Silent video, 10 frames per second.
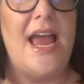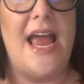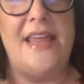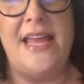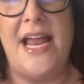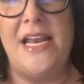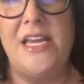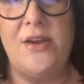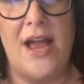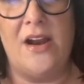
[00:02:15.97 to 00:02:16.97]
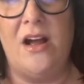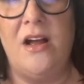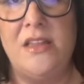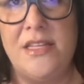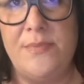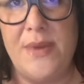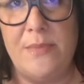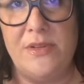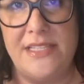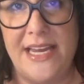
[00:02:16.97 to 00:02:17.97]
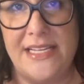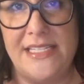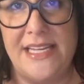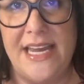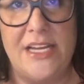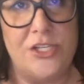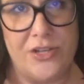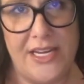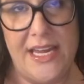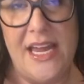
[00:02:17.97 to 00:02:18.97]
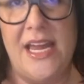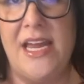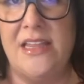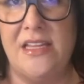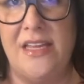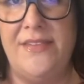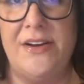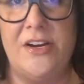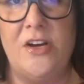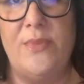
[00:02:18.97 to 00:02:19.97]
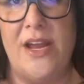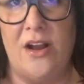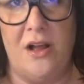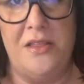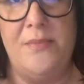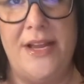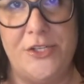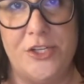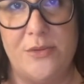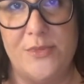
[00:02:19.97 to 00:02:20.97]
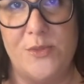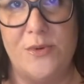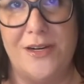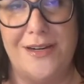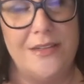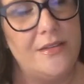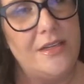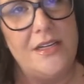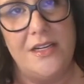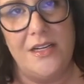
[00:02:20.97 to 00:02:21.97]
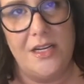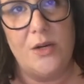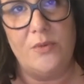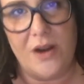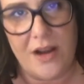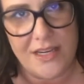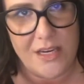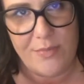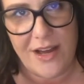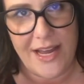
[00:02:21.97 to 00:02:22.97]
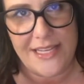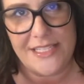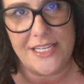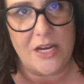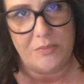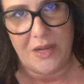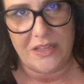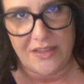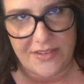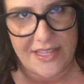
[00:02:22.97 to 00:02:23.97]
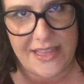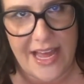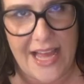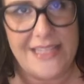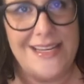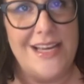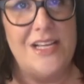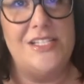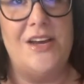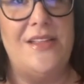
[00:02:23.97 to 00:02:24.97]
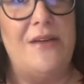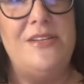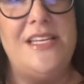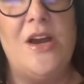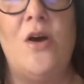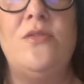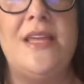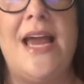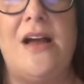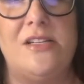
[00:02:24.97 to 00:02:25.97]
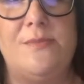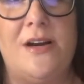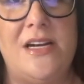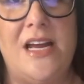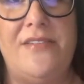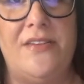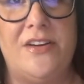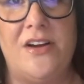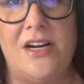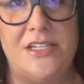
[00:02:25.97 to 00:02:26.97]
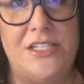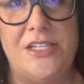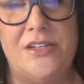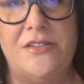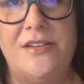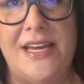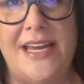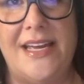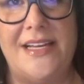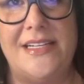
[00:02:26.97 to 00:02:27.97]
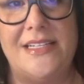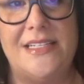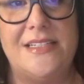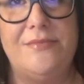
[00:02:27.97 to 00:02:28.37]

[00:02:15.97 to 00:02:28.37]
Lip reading: And then you had all the people dancing, drinking in the living room, and all the bedrooms were occupied. So I'll leave it at that. So that was the only house party I've ever gone to, and